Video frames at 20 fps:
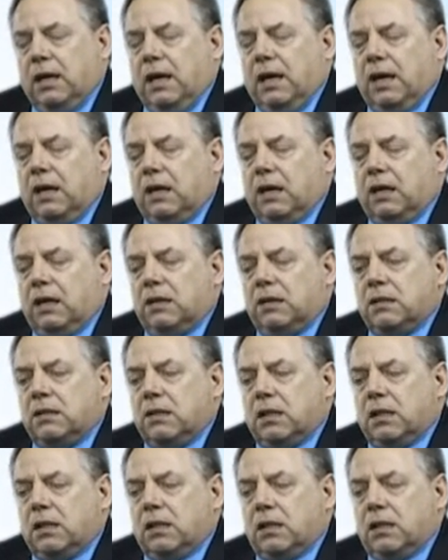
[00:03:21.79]
And
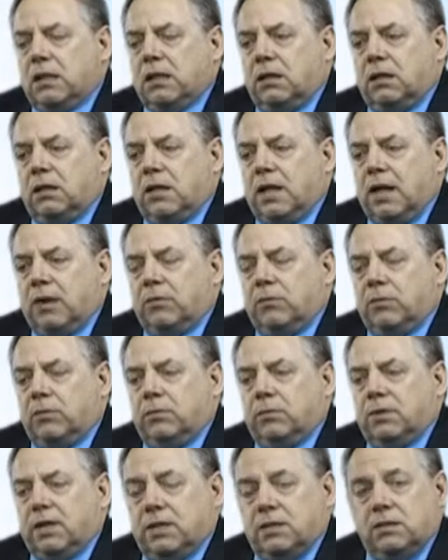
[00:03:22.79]

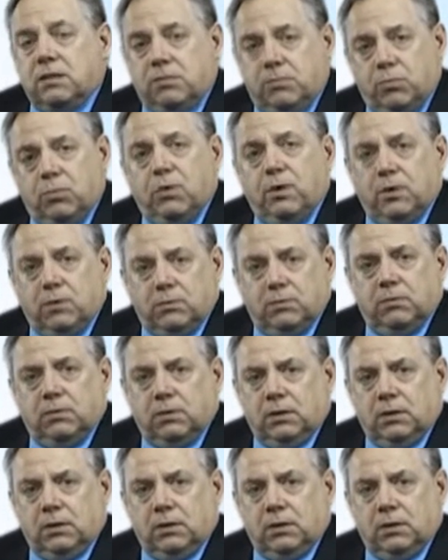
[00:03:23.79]
that's an important